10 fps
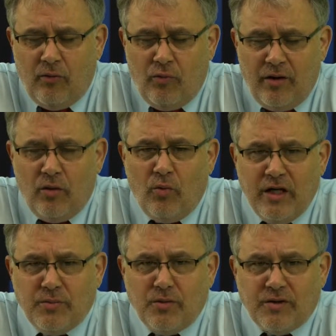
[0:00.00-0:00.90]
within a
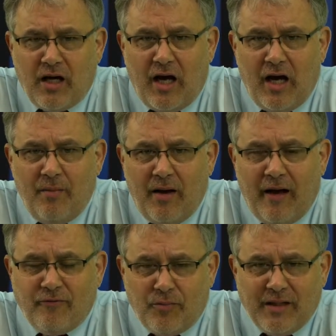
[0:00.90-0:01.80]
reasonable time
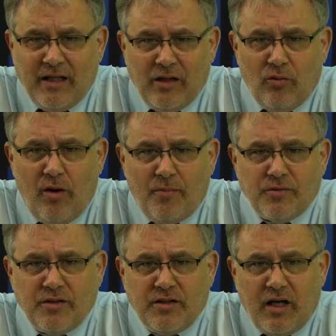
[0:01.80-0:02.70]
after beginning the
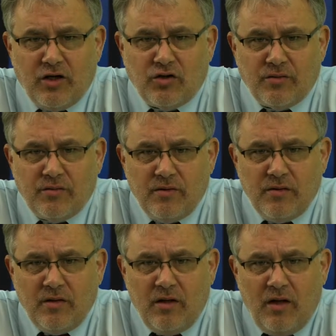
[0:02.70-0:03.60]
representation,
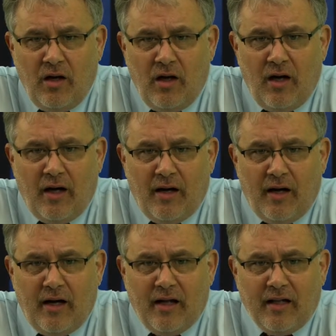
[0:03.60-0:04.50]

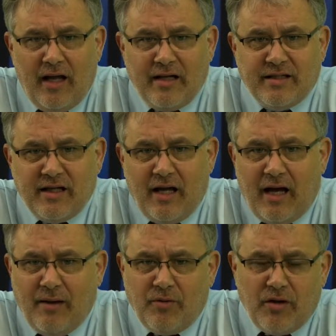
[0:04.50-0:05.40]
unless
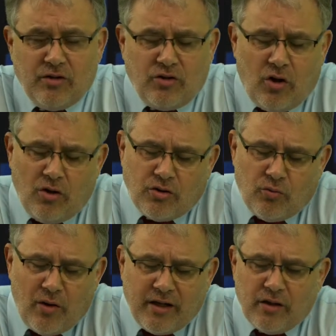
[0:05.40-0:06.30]
I'm going to charge a
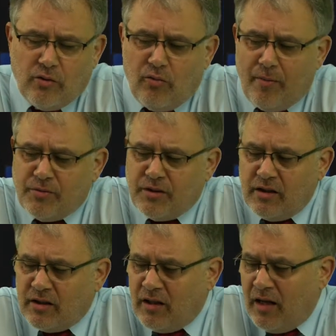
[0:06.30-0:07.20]
regularly
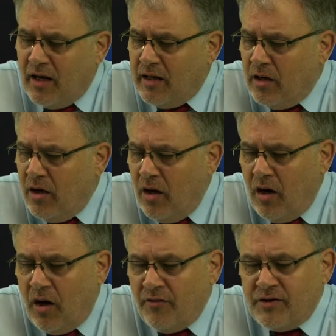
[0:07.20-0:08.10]
represented client
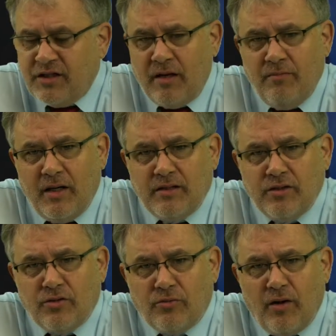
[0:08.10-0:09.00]
on the same
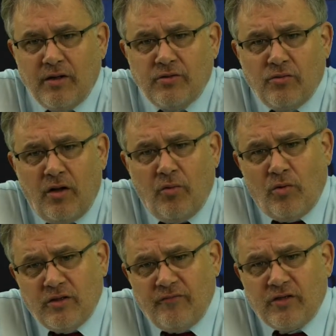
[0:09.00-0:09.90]
basis or rate. So in other
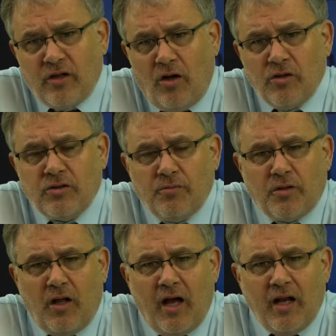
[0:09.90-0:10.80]
words, if it's a long-term
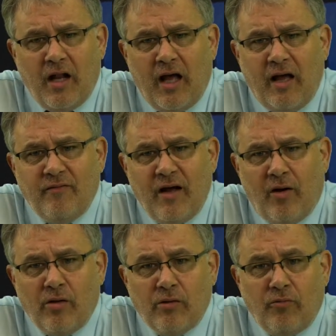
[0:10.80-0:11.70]
client and I have an
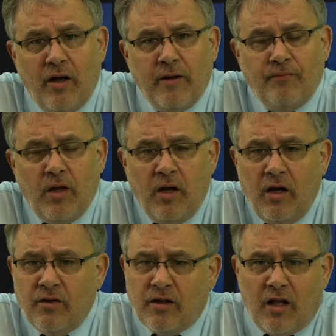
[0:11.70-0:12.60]
hourly rate,
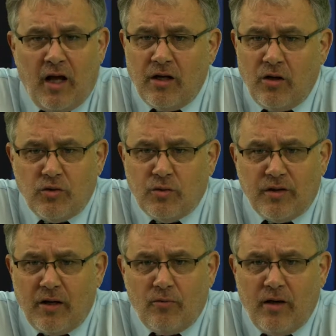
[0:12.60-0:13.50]
the client knows what
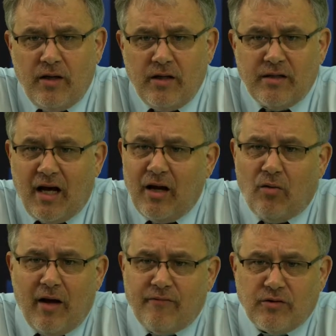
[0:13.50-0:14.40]
that rate is, I
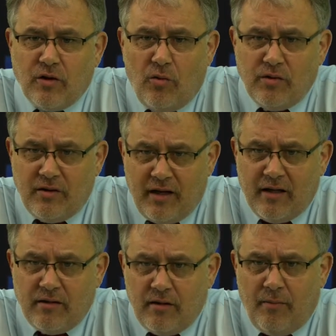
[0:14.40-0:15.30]
don't have to go into
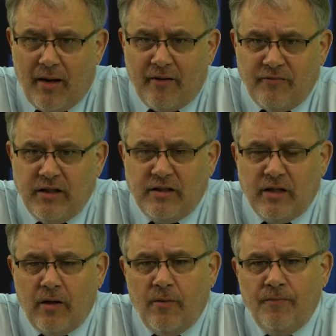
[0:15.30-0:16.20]
that amount of
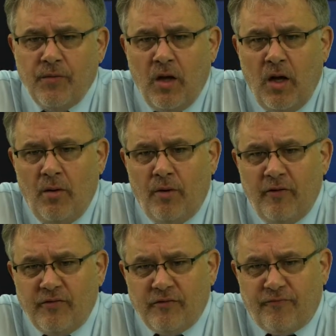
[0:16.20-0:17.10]
detail. But
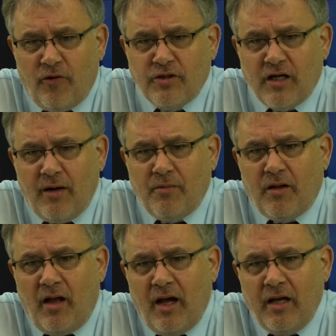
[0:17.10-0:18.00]
if it's a first-time
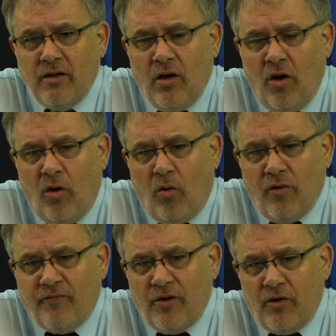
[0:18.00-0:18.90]
client, or
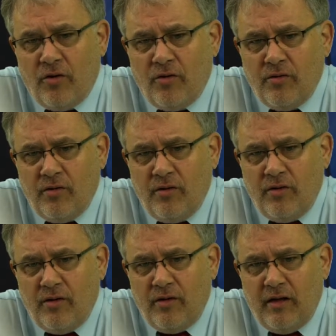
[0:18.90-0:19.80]
if
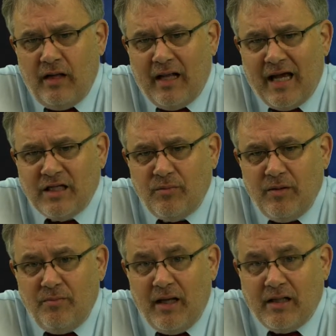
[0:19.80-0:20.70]
it hasn't
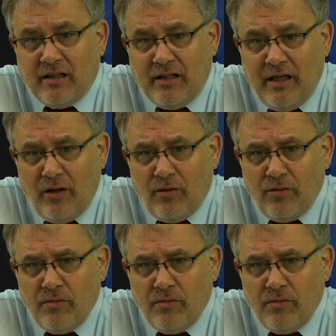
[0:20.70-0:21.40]
been made clear